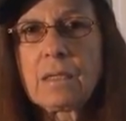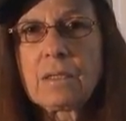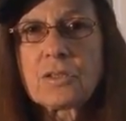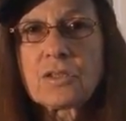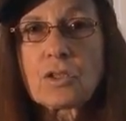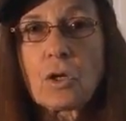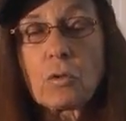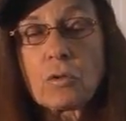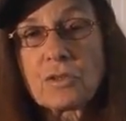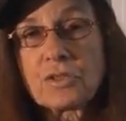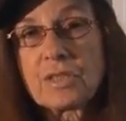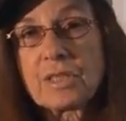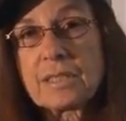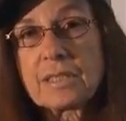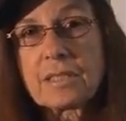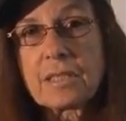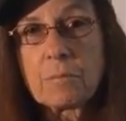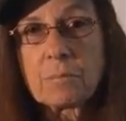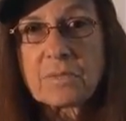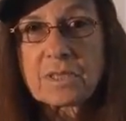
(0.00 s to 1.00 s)
solar
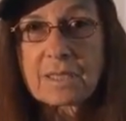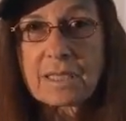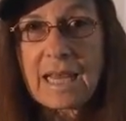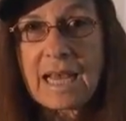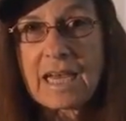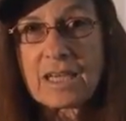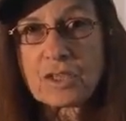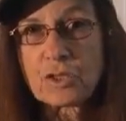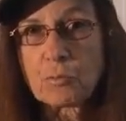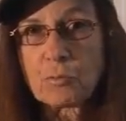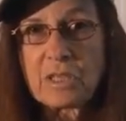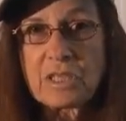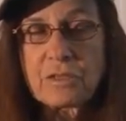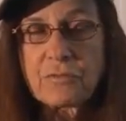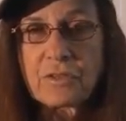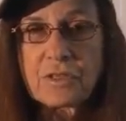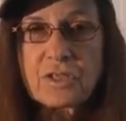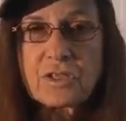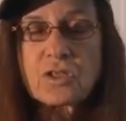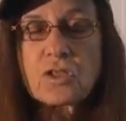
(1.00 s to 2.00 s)
system / reach
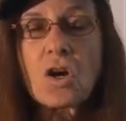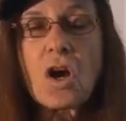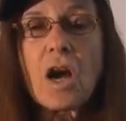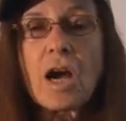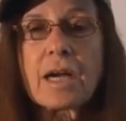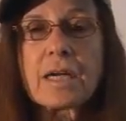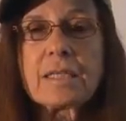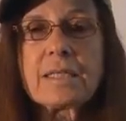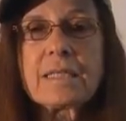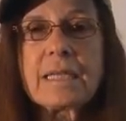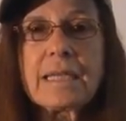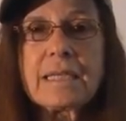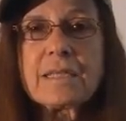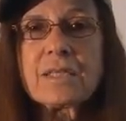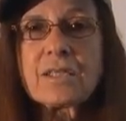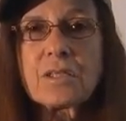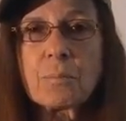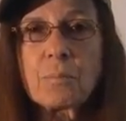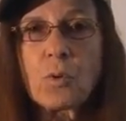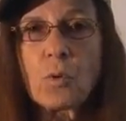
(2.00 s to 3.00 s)
for the stars,
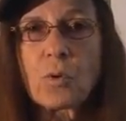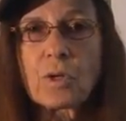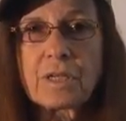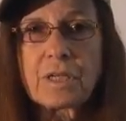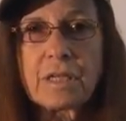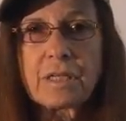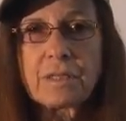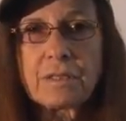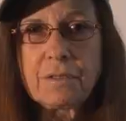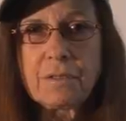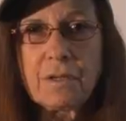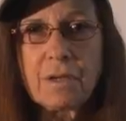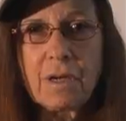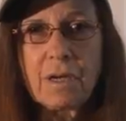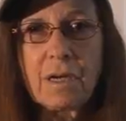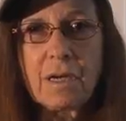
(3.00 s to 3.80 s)
is supported